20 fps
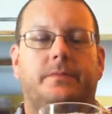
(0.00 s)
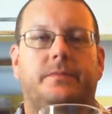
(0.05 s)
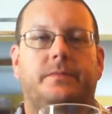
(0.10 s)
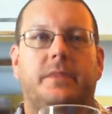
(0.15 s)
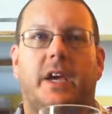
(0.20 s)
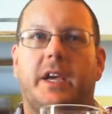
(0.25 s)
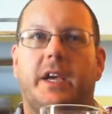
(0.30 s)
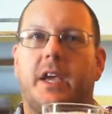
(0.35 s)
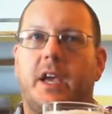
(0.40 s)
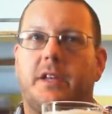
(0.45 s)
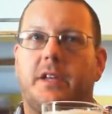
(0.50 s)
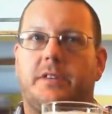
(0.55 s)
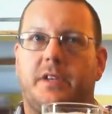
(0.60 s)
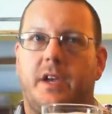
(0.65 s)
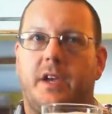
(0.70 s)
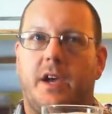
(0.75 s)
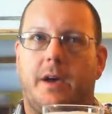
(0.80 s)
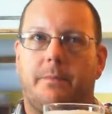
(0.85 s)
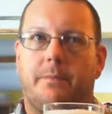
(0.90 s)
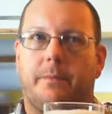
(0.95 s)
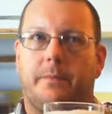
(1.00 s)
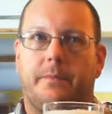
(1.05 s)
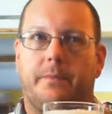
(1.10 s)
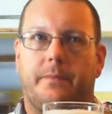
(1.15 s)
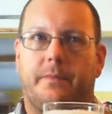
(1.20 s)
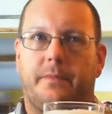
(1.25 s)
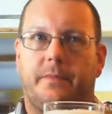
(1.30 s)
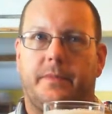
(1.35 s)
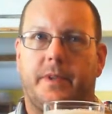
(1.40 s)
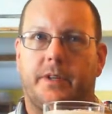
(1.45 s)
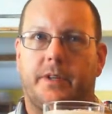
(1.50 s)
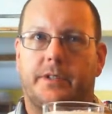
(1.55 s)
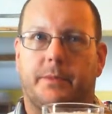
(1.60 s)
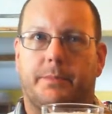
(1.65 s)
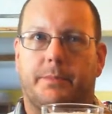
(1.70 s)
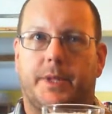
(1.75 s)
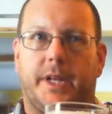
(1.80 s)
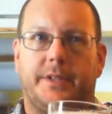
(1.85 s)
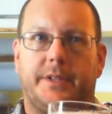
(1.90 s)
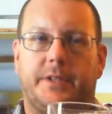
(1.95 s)
I can't say there's a
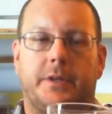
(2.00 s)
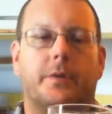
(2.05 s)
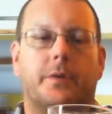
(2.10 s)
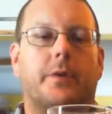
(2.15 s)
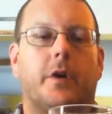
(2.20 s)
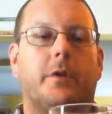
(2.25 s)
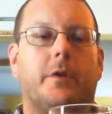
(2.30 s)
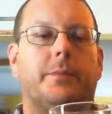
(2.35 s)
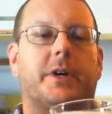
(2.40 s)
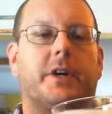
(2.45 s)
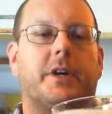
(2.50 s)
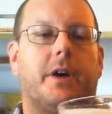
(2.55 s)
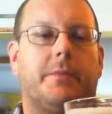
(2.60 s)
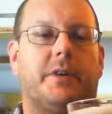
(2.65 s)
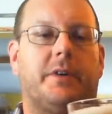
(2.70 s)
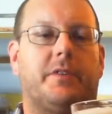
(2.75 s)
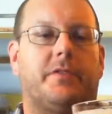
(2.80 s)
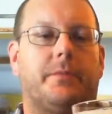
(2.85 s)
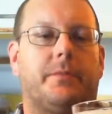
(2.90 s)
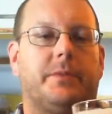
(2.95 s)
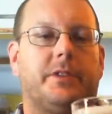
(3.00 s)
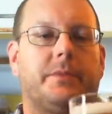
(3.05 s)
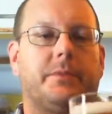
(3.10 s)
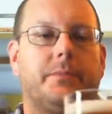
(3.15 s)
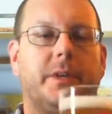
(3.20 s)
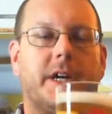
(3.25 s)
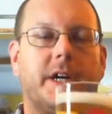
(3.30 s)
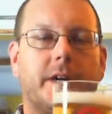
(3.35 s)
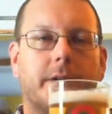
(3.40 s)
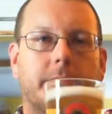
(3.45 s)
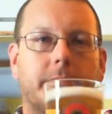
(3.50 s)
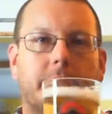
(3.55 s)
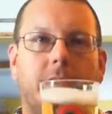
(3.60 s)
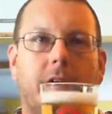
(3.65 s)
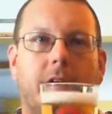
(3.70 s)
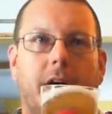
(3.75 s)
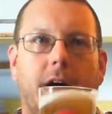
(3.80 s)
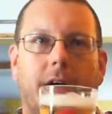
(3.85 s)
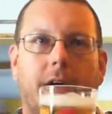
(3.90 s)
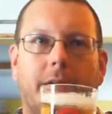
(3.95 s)
pleasant aroma coming from this beer.
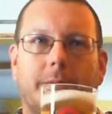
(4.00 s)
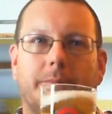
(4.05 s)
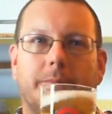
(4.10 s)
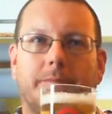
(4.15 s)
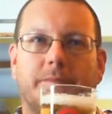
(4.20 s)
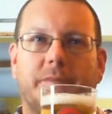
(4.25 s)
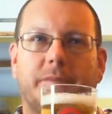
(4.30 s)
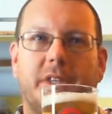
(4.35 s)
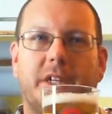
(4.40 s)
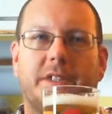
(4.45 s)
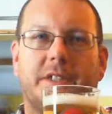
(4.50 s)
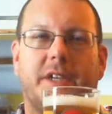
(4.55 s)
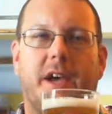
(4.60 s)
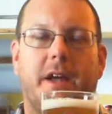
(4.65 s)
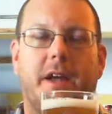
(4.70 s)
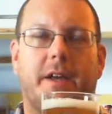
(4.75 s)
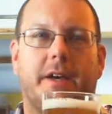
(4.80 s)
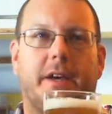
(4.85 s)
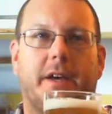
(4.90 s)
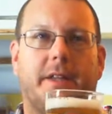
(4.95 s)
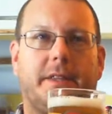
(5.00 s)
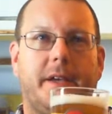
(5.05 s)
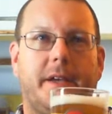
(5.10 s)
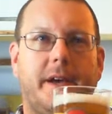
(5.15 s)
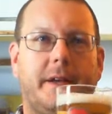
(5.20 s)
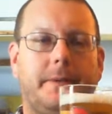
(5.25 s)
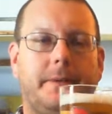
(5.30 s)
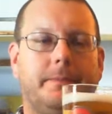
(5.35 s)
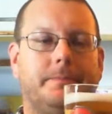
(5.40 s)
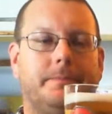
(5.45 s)
It's kind of got that